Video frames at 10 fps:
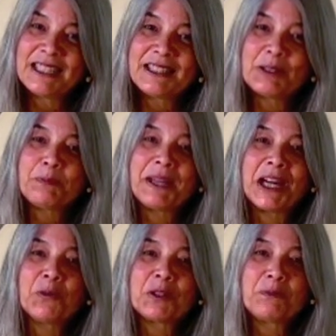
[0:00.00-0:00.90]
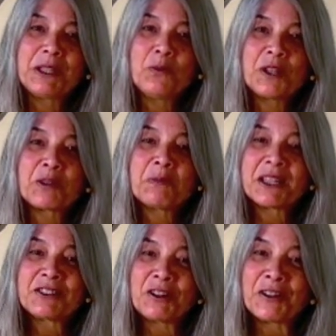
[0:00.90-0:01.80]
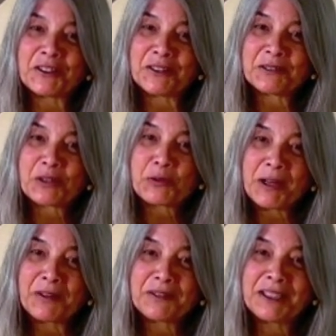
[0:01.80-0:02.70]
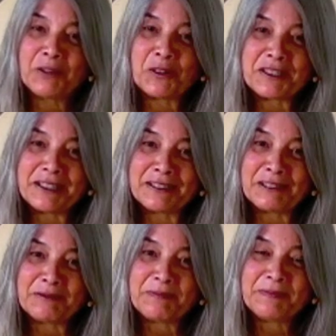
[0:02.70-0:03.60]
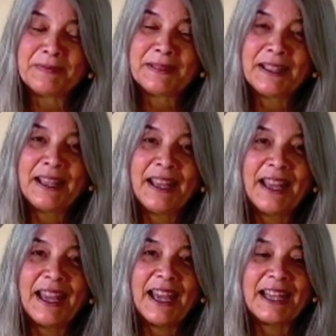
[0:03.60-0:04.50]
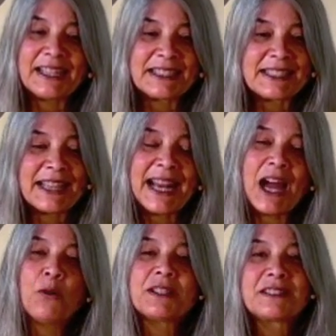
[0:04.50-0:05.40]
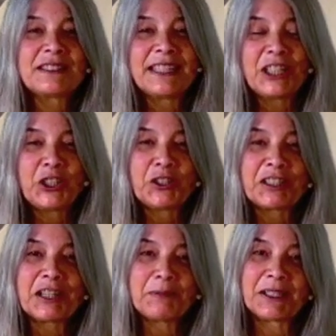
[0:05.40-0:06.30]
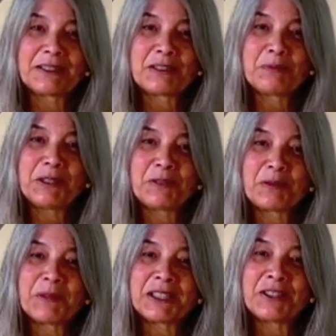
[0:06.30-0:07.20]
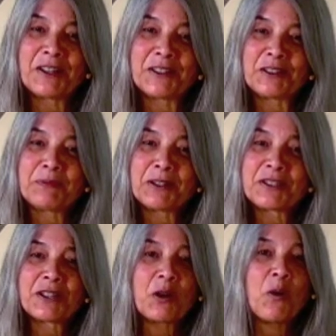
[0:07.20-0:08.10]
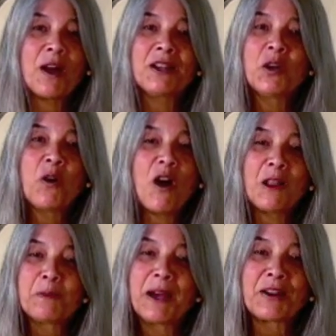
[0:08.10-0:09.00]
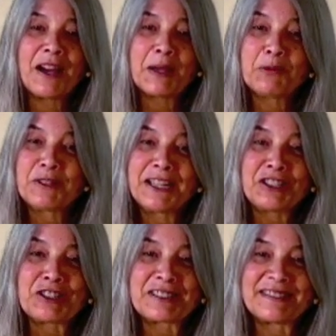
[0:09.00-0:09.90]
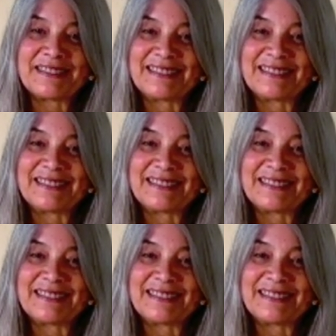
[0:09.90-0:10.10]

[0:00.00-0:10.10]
that Bear would be with my daughter throughout the ordeal. And I said, how is it that you're coming to be with my daughter? And Bear said, oh, I know all about hibernation.